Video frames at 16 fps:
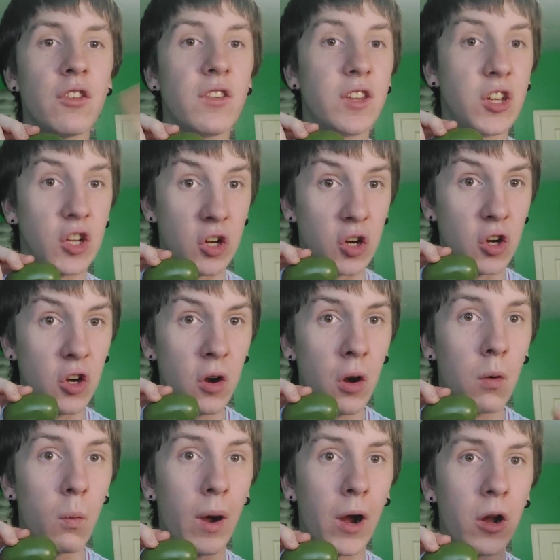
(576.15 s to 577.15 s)
Tier
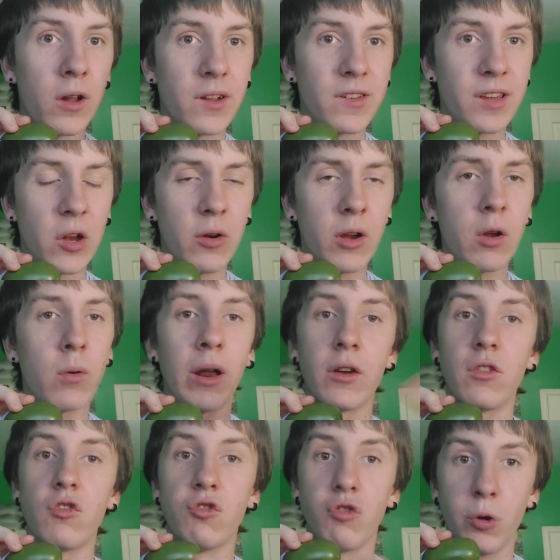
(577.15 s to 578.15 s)
wireless stereo,
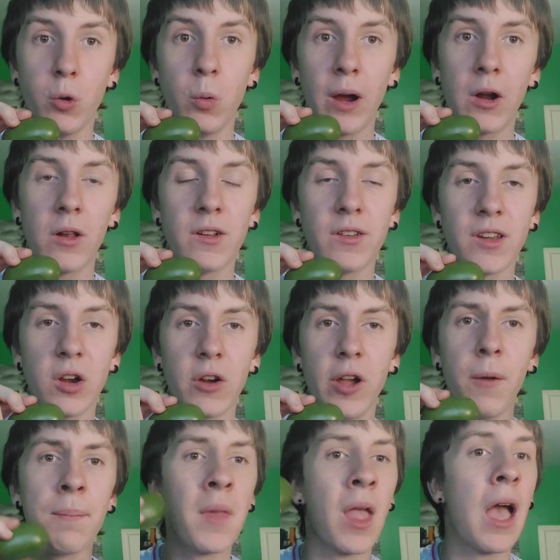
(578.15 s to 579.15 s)
not true wireless stereo.